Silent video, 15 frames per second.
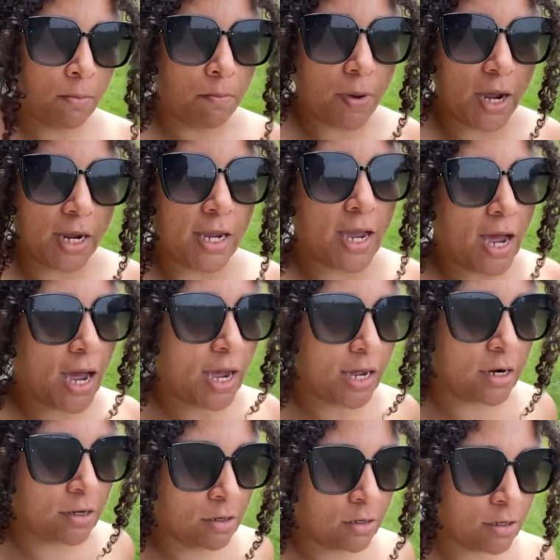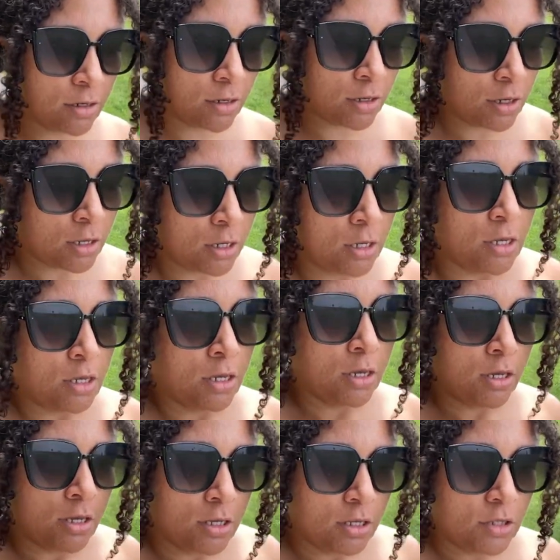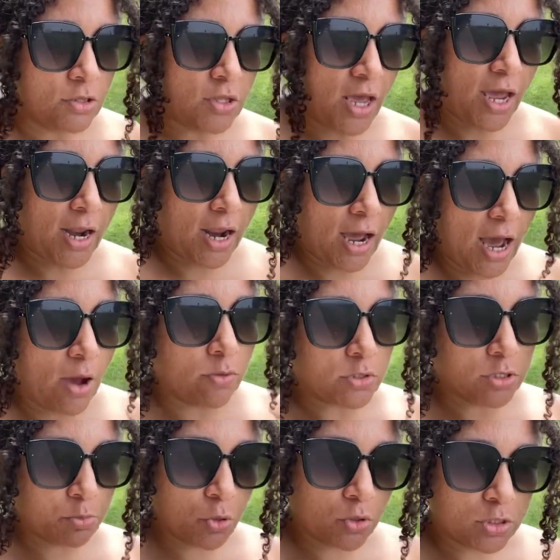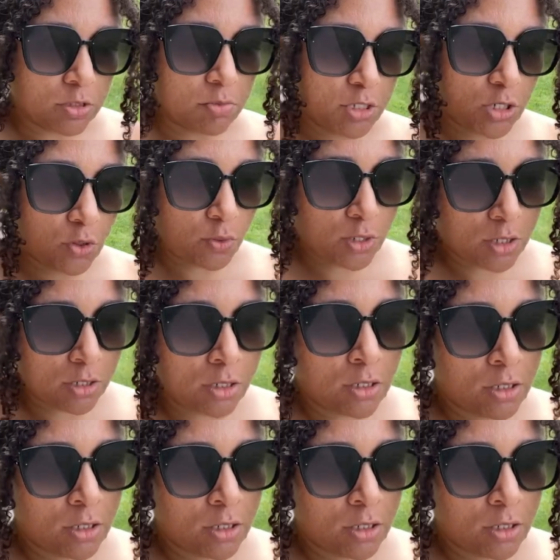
by God, that I was supposed to be doing,